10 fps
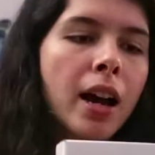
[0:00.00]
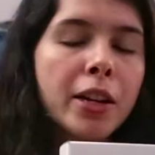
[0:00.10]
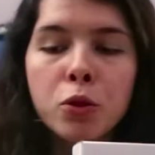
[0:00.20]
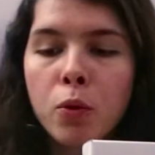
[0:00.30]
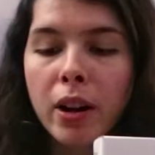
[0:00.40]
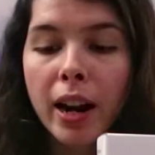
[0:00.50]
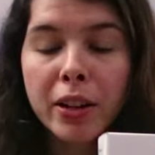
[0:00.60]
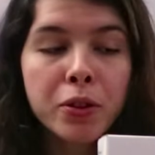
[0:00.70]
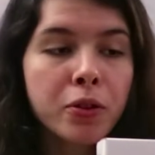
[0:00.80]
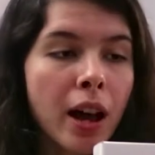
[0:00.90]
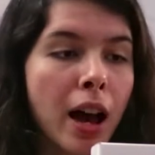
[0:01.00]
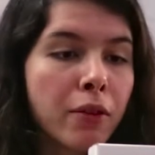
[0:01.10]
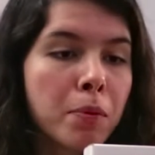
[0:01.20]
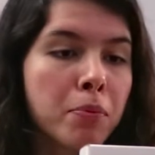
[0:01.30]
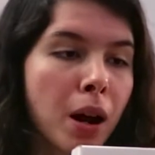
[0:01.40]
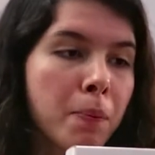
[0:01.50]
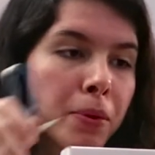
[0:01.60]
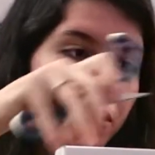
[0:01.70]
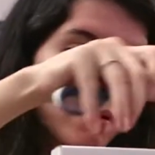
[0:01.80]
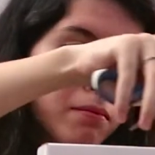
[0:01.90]
I swear, I used to have a
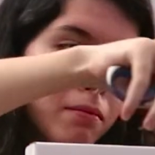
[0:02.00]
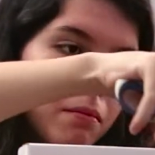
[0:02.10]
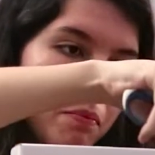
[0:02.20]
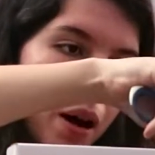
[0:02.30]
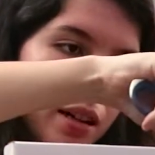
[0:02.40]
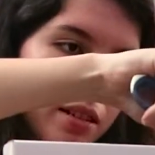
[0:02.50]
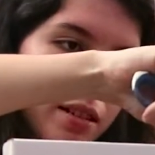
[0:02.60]
proper box